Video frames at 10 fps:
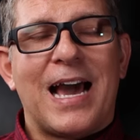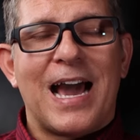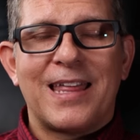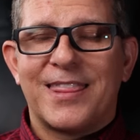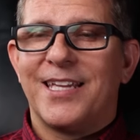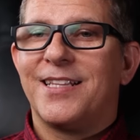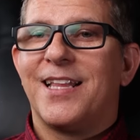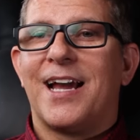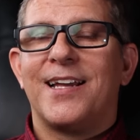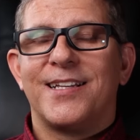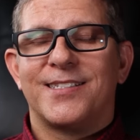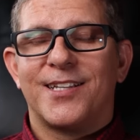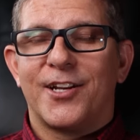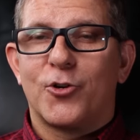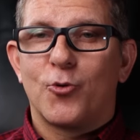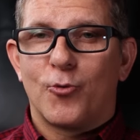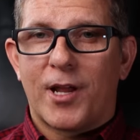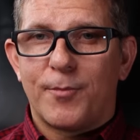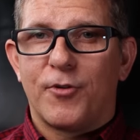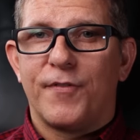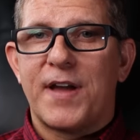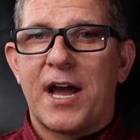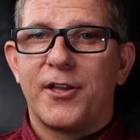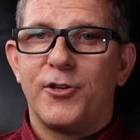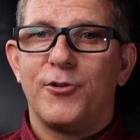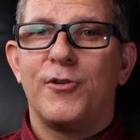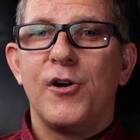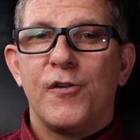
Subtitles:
I think that is an incredible value